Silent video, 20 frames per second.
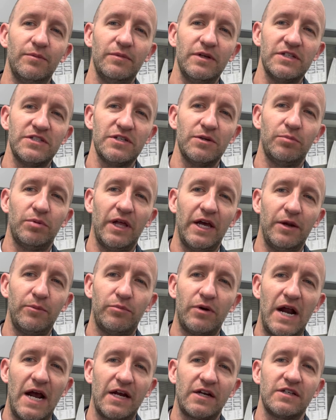as you plan
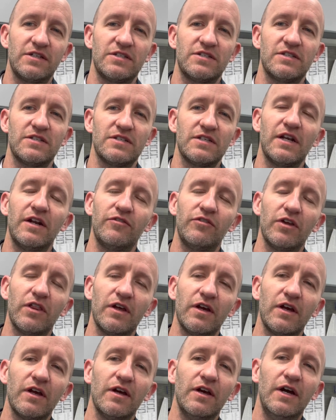practices and
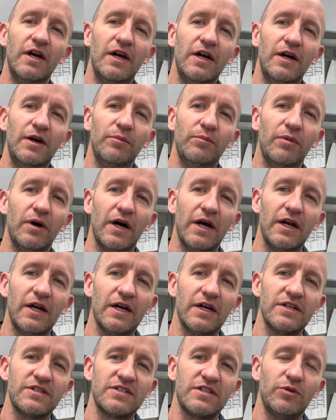everything.
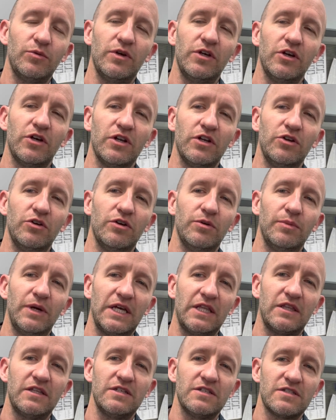But see what you can do to
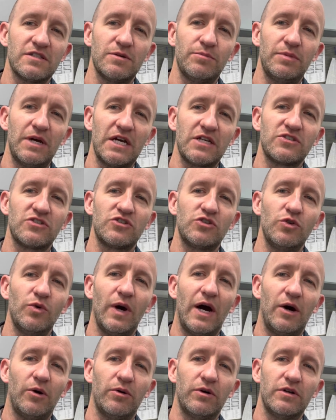make these the best 2
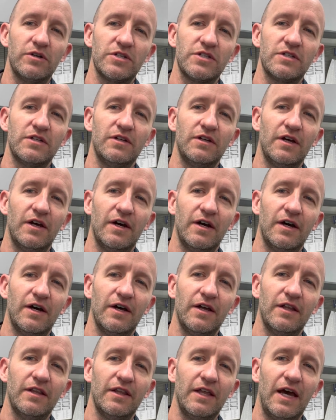hours
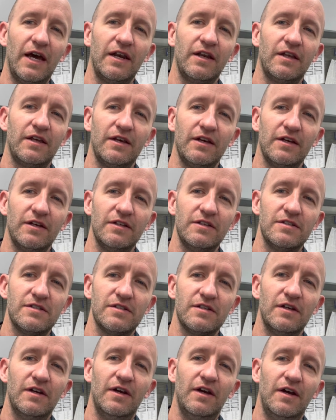that
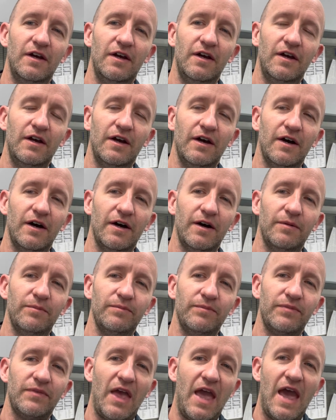kids
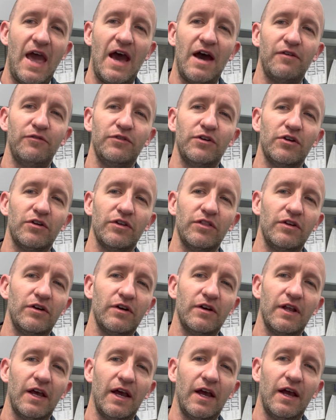have during their
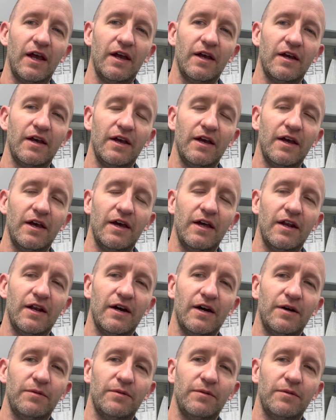day. And